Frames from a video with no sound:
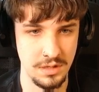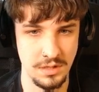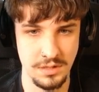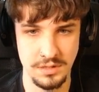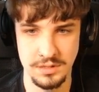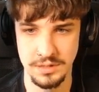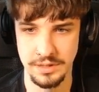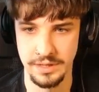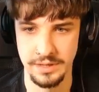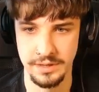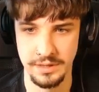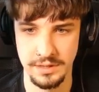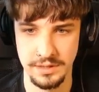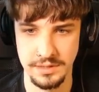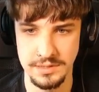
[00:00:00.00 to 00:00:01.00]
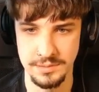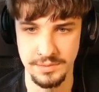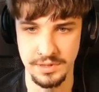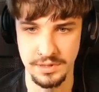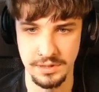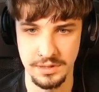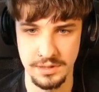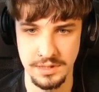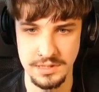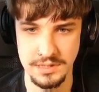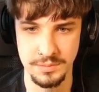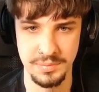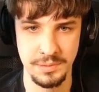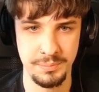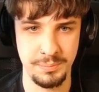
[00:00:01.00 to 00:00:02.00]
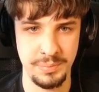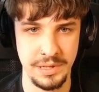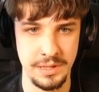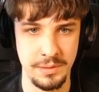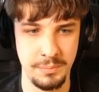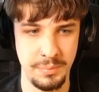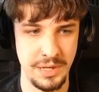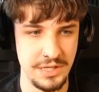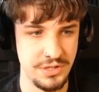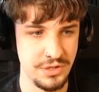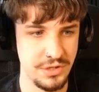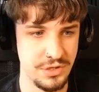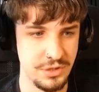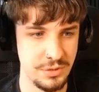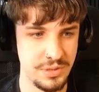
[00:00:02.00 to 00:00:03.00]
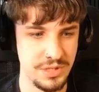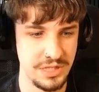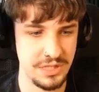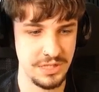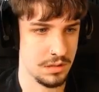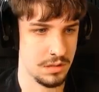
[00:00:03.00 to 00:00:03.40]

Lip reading: So yeah, I think something like this will be a bit better suited.